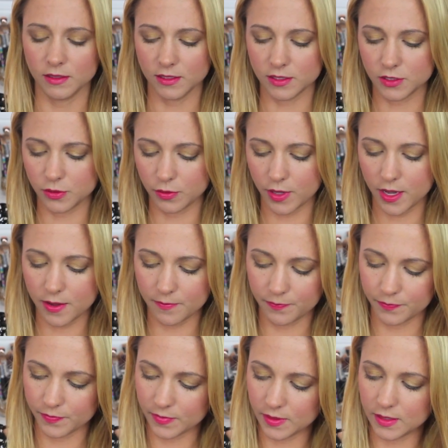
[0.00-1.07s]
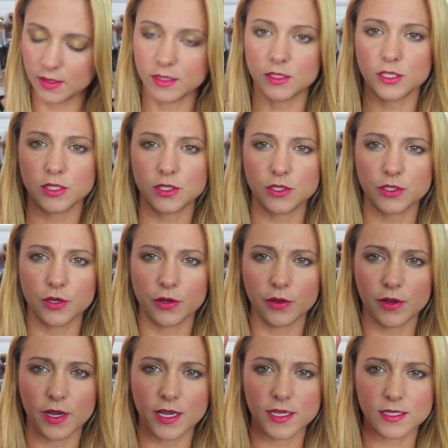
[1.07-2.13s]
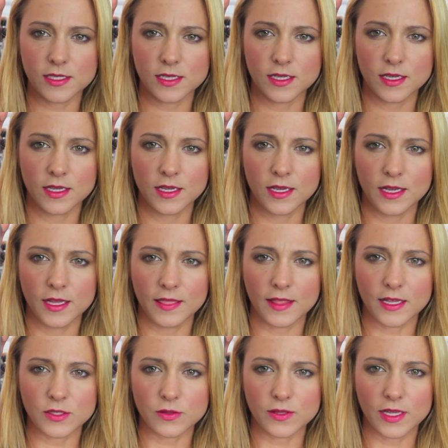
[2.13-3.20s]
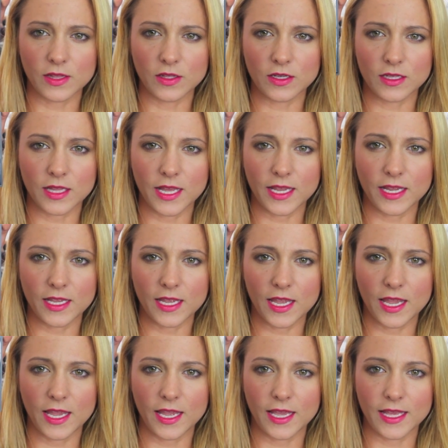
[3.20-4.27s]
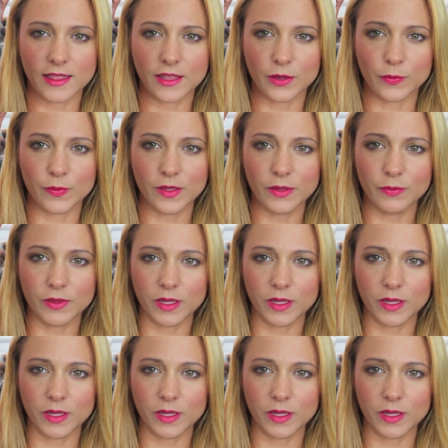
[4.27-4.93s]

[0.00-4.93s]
Let's do that, just to show you guys. That's what they look like. And they're really,